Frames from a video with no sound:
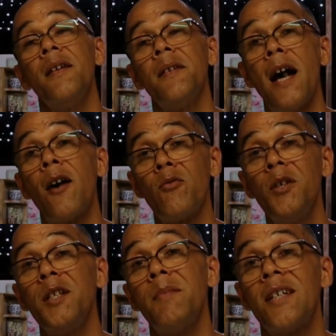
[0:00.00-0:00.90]
Now I
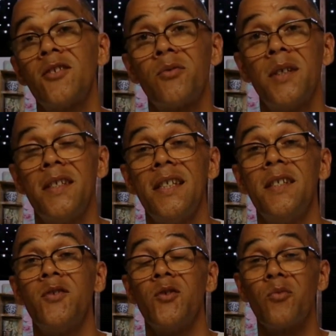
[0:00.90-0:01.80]
really must stress here
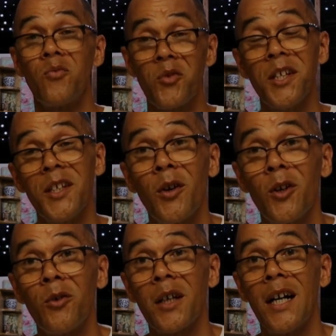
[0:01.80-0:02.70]
that you really want
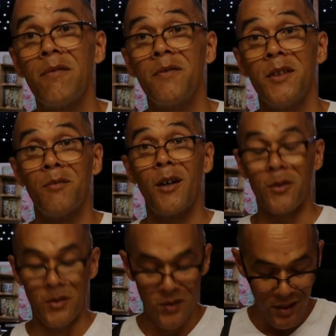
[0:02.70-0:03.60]
to look after your
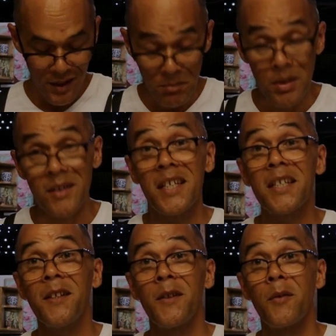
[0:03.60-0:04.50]
rollers, in
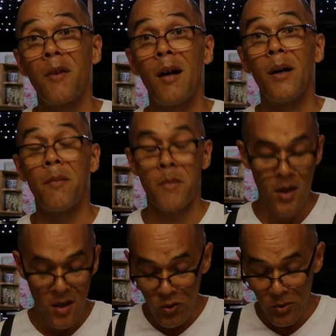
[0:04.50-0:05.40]
particular the rubber.
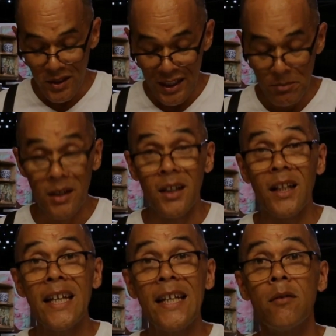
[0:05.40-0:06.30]
You want to keep it
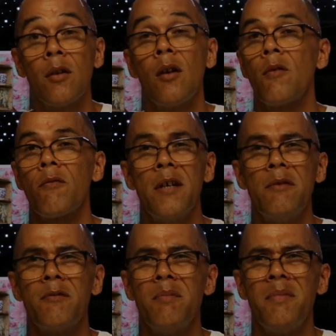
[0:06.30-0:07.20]
clean, free
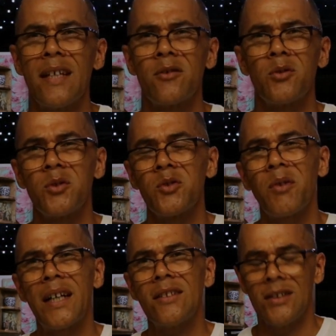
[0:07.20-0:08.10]
from nicks or
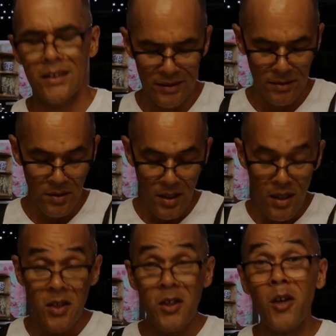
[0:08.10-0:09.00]
scratches.
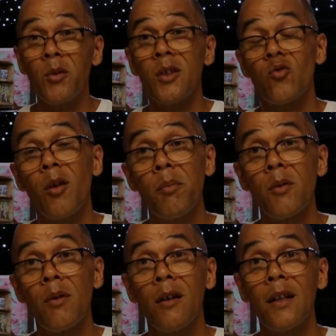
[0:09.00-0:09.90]
You don't want to drop the
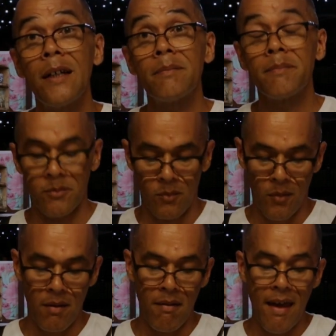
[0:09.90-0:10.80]
roller,
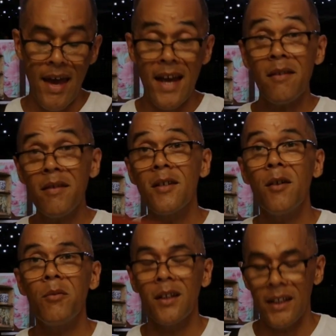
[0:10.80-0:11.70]
and you
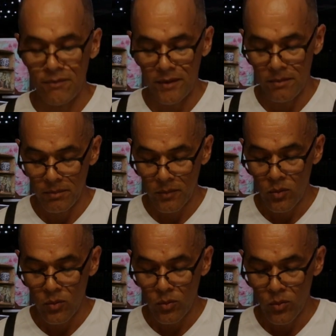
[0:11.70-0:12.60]
don't want to leave it
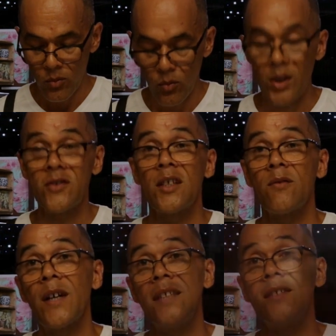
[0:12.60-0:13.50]
resting
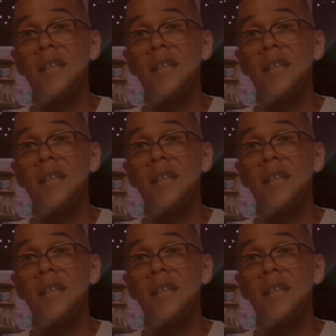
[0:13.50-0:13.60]
face